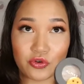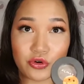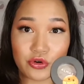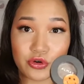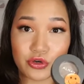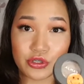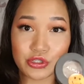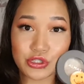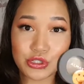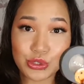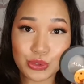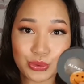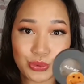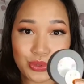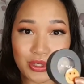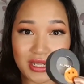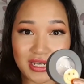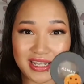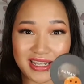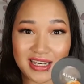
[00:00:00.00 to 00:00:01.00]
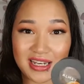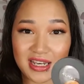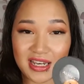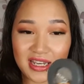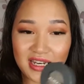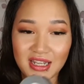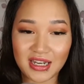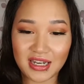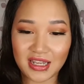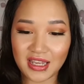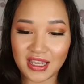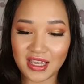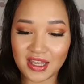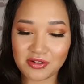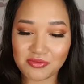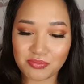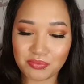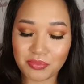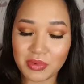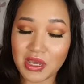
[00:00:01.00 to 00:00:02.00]
for $2.99, and I
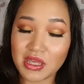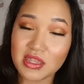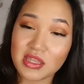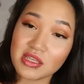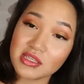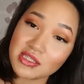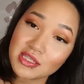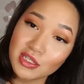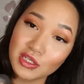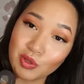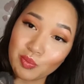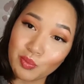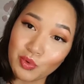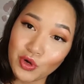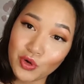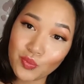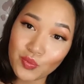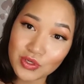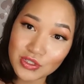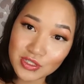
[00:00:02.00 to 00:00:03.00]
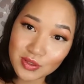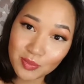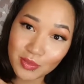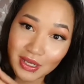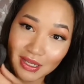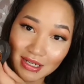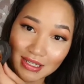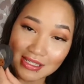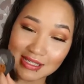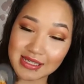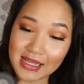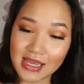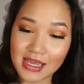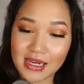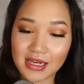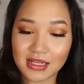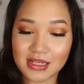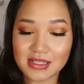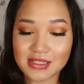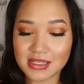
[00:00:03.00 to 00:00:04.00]
can't buy these anymore, which I'm kind of
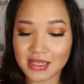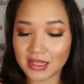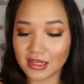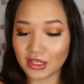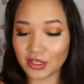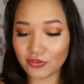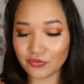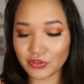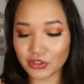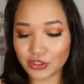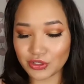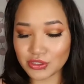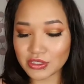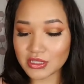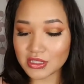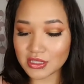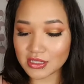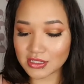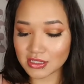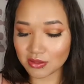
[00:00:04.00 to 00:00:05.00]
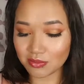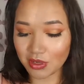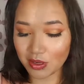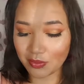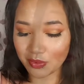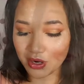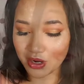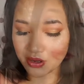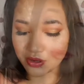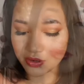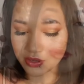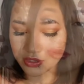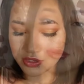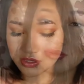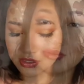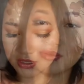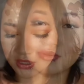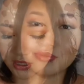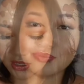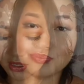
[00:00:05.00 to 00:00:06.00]
sad because I loved using this in my
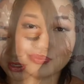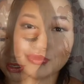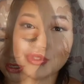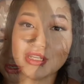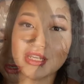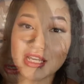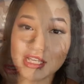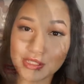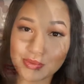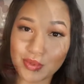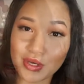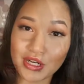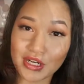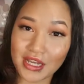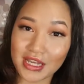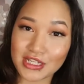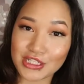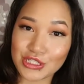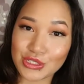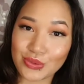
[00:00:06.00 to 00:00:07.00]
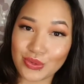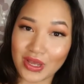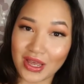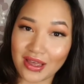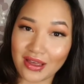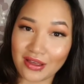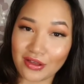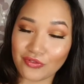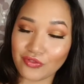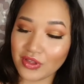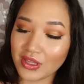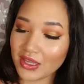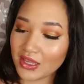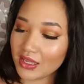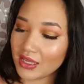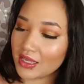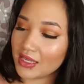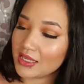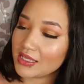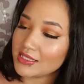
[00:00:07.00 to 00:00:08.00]
brows. The next product I do have
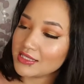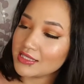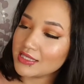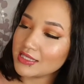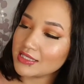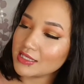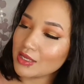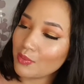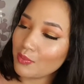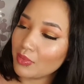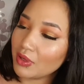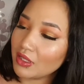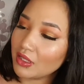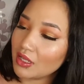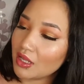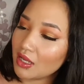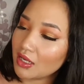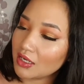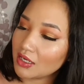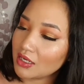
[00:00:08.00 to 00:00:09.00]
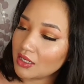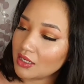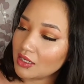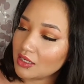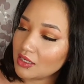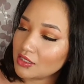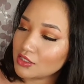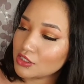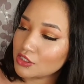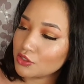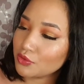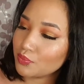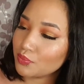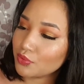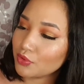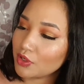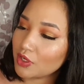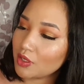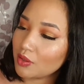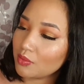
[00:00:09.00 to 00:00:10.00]
is this Milani
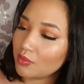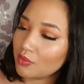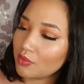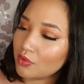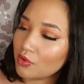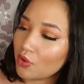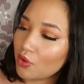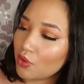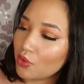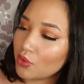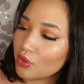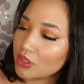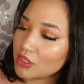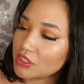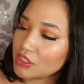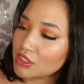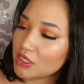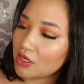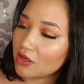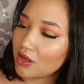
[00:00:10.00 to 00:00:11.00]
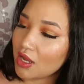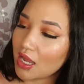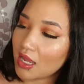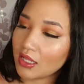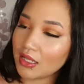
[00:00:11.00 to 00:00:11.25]
Supreme Kohl Kajal